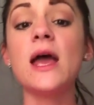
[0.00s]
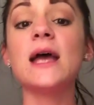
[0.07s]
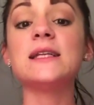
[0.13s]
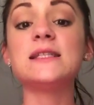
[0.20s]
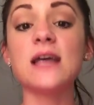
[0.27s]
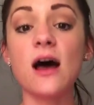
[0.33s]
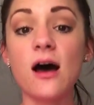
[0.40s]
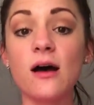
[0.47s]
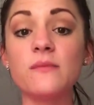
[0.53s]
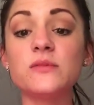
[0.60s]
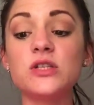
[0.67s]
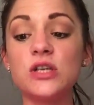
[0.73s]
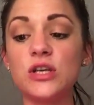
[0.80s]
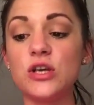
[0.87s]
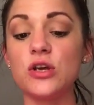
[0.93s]
It's up
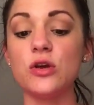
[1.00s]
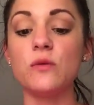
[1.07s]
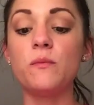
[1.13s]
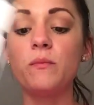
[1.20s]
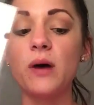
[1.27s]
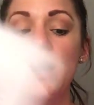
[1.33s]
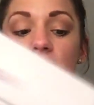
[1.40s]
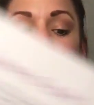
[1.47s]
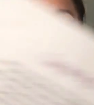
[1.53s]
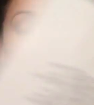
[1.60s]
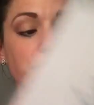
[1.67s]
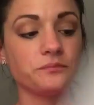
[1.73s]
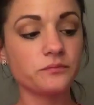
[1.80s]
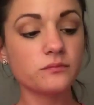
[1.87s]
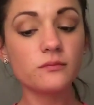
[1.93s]
to you. But
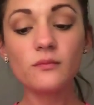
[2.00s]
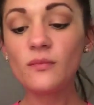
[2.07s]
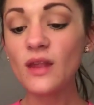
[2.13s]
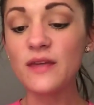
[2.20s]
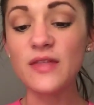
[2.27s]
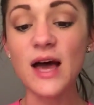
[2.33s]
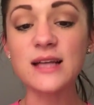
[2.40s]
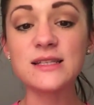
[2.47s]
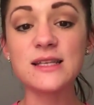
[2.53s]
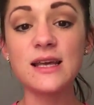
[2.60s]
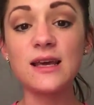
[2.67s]
that's